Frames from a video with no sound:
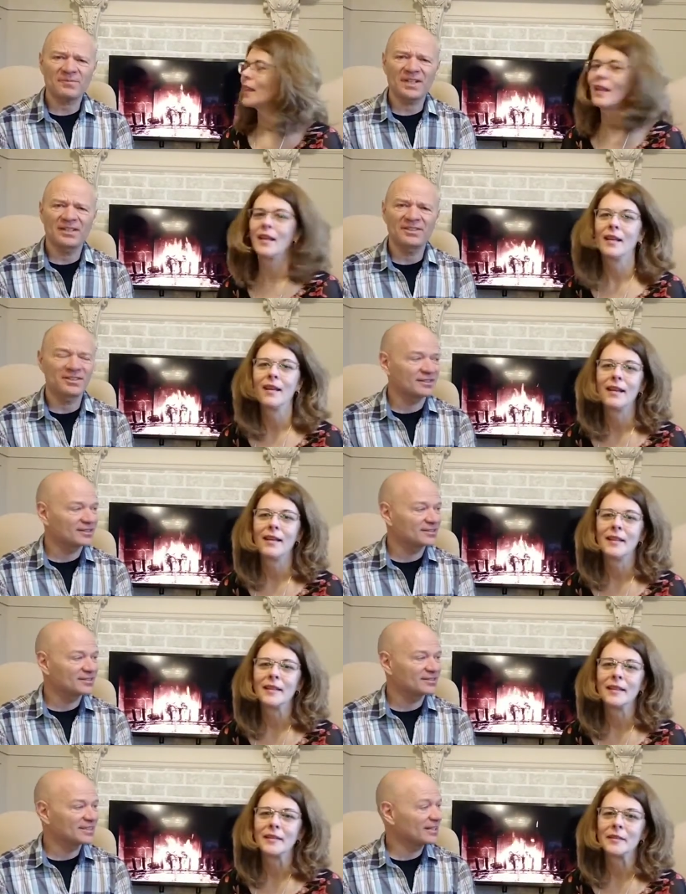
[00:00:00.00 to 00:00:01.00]

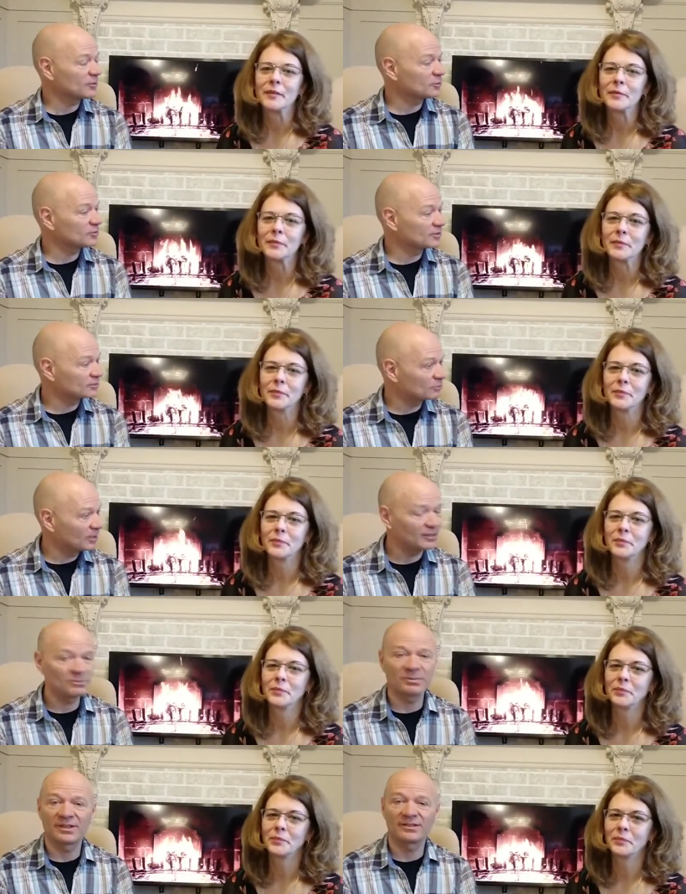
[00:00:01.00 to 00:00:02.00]
Speaker 1: to say those as
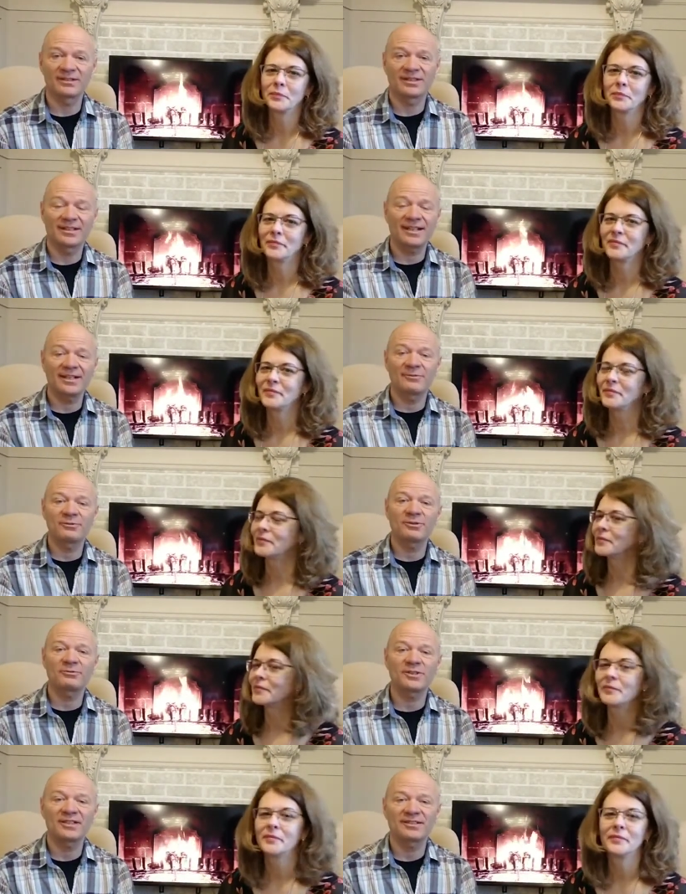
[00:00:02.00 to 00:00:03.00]
well, but yeah, feel
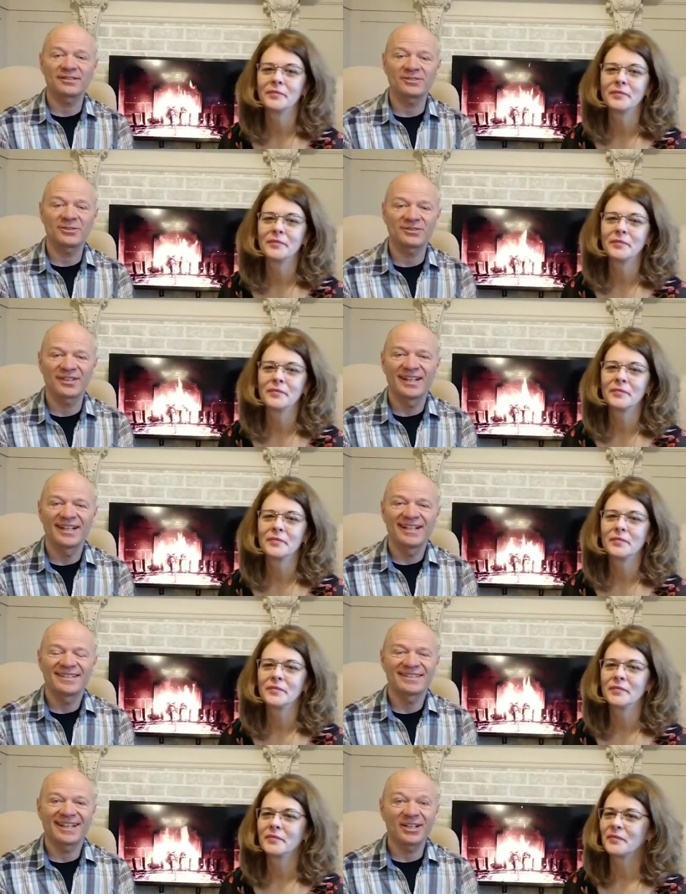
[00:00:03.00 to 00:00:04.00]
free to just
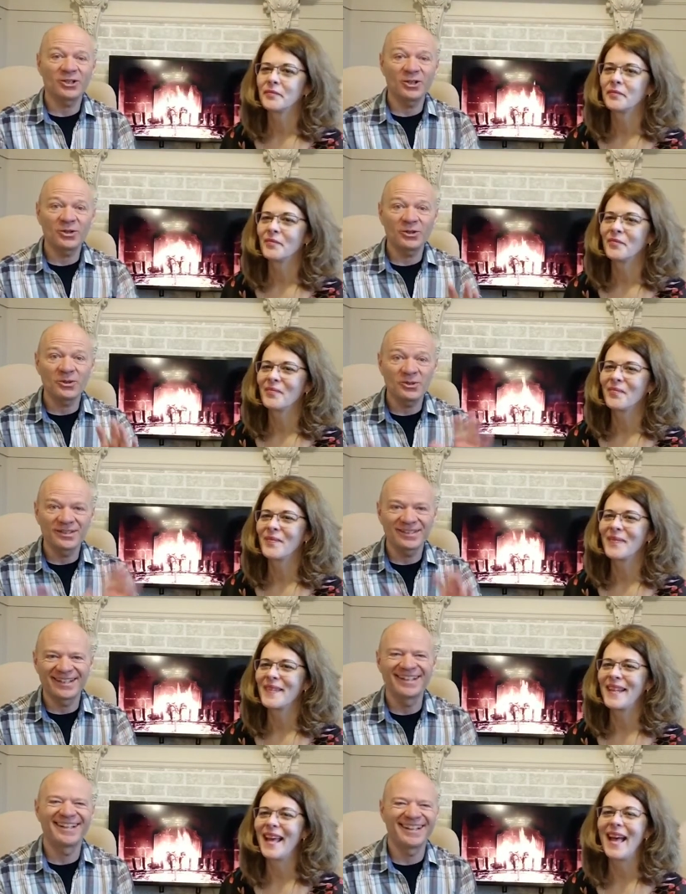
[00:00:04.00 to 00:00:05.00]
say hello.
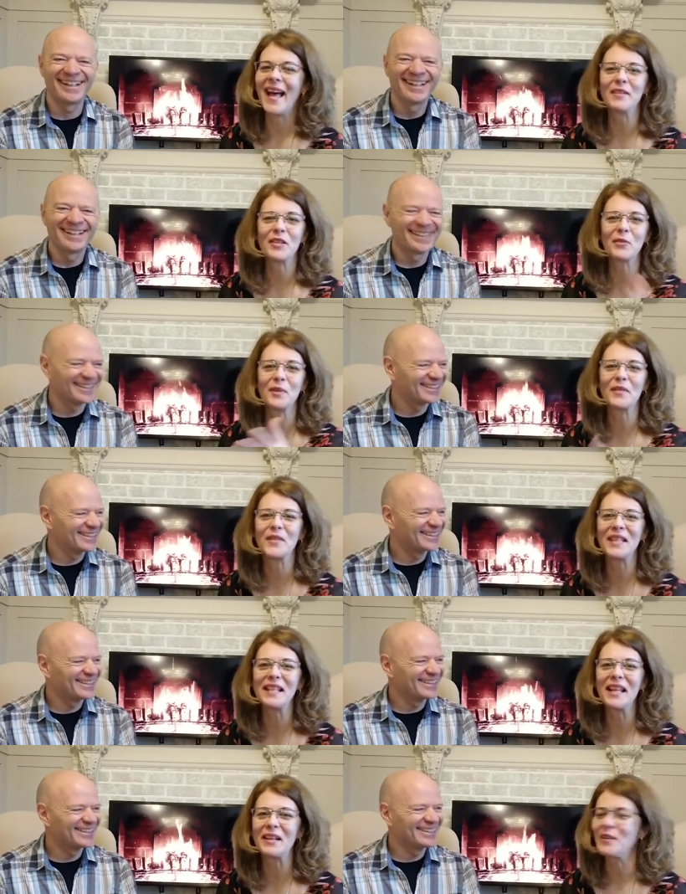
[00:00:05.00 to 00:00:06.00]
yeah,
Speaker 2: so we've
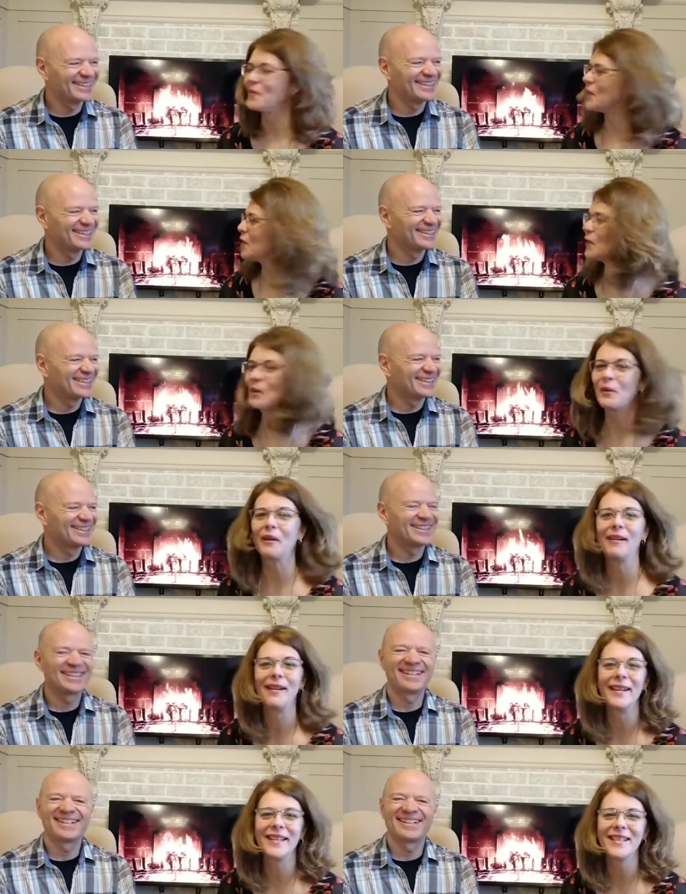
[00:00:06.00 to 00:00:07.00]
seen that a few of you are
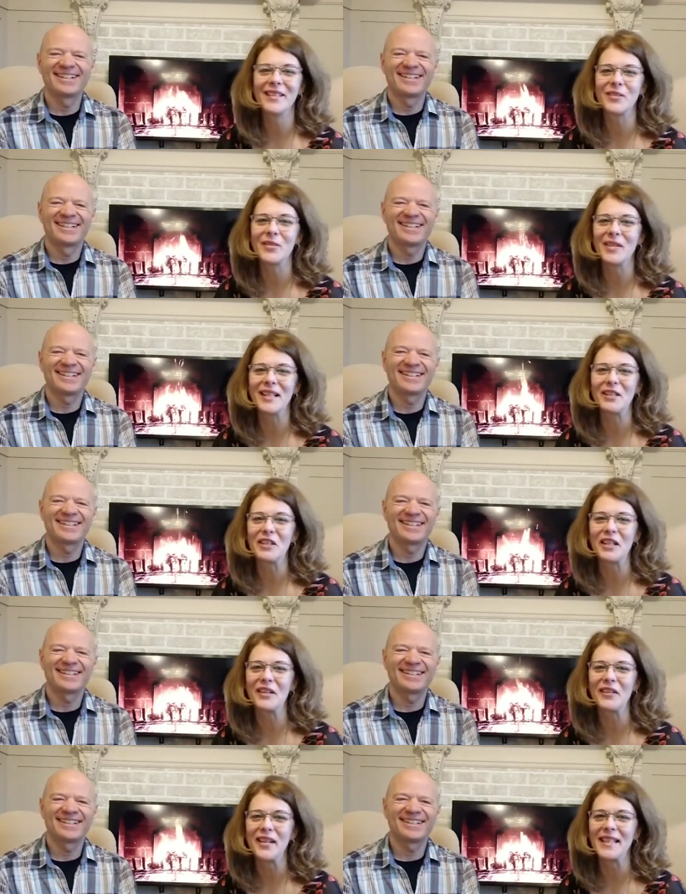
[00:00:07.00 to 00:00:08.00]
on. So Don and
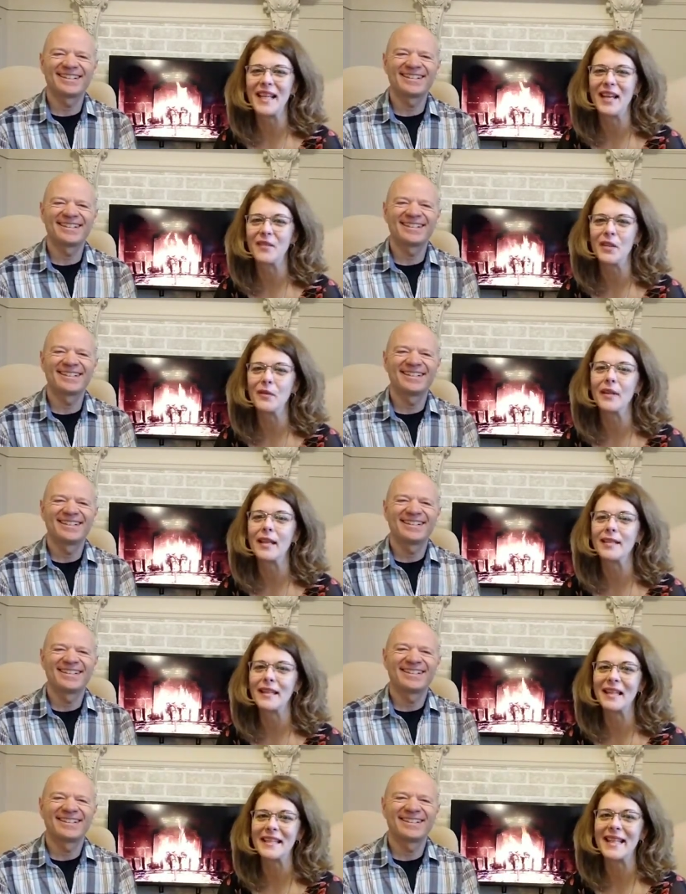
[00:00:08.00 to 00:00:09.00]
Sharon, great to have you. And I
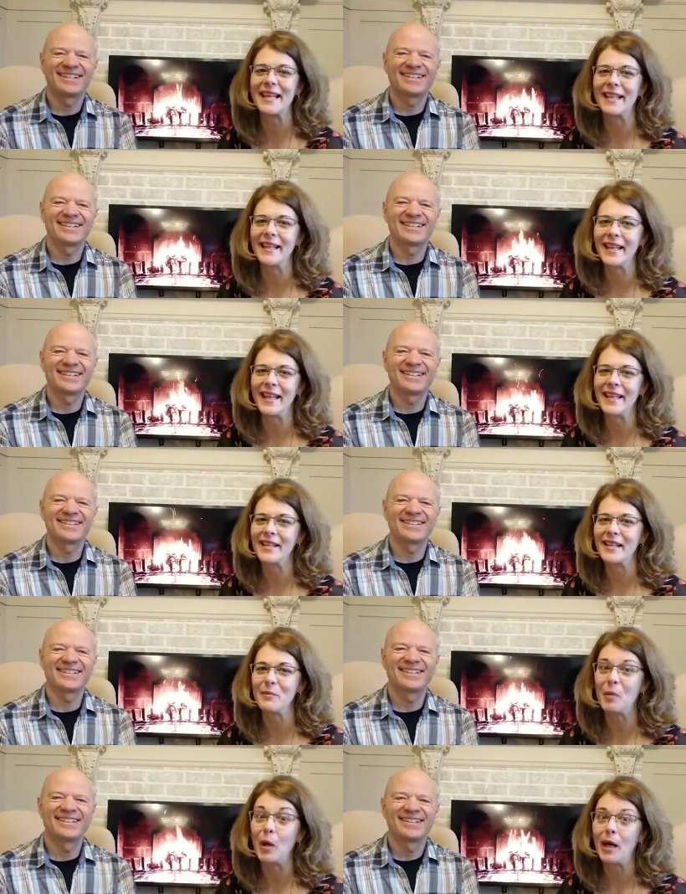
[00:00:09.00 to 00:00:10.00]
see that Dana and
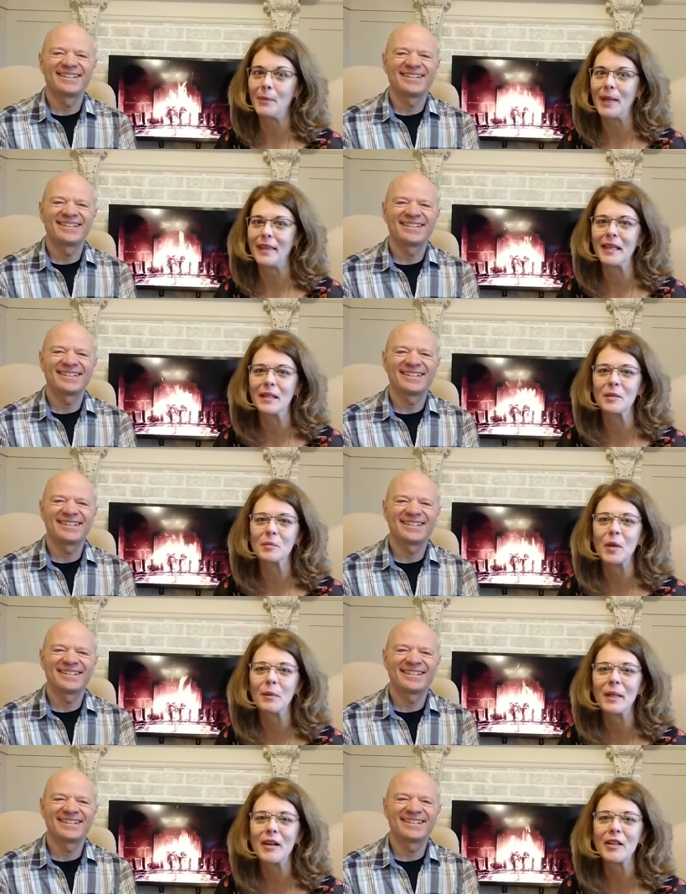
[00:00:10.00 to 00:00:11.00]
uh, Bob, I think, is
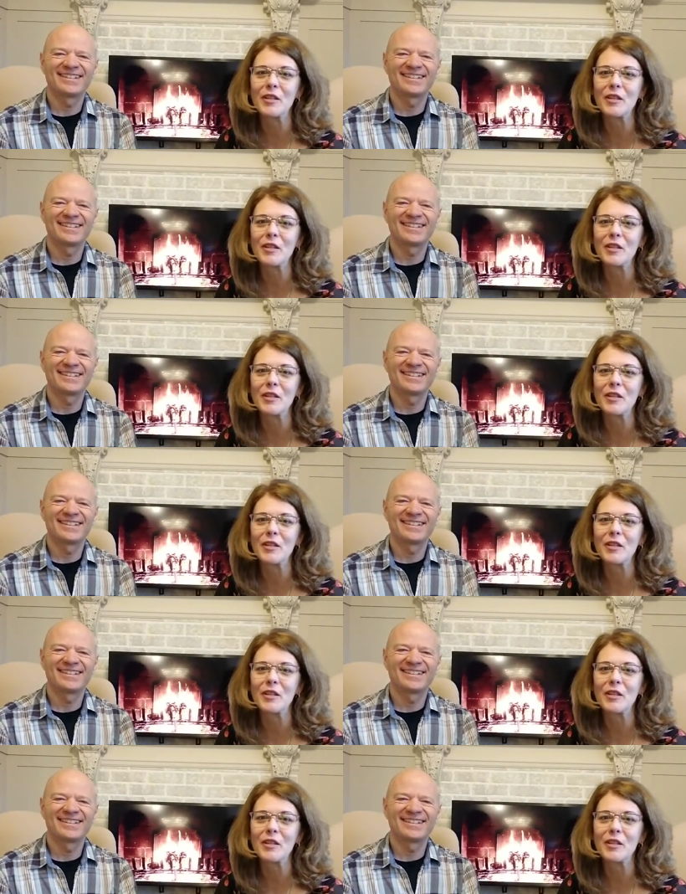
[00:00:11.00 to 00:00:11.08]
probably on